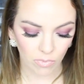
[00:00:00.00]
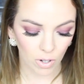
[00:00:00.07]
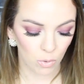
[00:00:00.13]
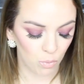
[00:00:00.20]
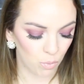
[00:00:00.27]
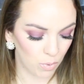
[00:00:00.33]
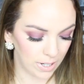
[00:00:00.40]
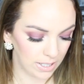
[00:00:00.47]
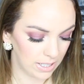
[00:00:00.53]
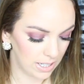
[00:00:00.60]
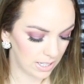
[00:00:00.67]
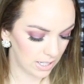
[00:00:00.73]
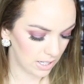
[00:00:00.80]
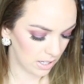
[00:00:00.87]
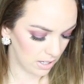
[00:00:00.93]

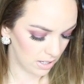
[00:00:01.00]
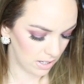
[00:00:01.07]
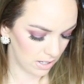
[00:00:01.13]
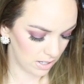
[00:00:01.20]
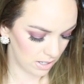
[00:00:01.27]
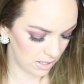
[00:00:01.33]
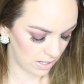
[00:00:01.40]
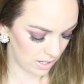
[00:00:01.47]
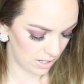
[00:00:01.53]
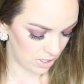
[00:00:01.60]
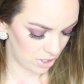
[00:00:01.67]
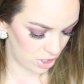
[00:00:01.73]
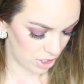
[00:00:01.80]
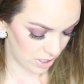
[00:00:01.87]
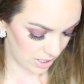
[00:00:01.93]
really
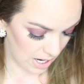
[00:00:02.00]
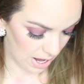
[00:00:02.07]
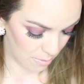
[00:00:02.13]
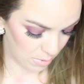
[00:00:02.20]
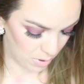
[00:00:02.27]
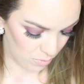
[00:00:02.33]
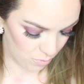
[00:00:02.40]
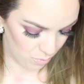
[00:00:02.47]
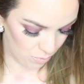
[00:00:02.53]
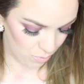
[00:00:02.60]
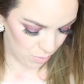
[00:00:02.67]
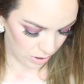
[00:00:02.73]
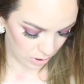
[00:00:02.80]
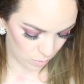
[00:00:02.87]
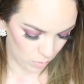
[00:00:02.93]
just have been
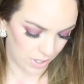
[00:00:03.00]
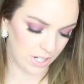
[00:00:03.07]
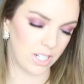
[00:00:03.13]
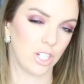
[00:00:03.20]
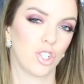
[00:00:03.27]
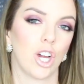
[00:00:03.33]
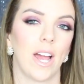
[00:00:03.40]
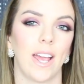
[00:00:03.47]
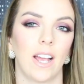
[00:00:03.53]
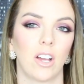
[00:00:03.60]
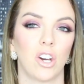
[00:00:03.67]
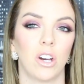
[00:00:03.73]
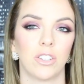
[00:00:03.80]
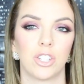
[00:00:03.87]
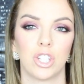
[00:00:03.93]
really wanting to try and
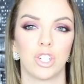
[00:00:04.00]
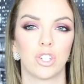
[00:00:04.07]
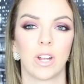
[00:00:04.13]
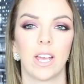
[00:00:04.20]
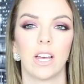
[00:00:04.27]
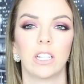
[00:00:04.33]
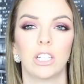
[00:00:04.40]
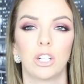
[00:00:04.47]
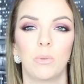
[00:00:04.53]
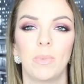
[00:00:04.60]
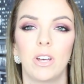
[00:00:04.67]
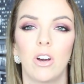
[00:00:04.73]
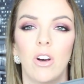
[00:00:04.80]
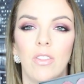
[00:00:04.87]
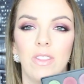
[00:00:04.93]
concentrate a little
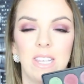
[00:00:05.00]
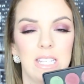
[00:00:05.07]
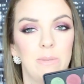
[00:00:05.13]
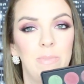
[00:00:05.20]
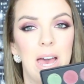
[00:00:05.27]
bit on this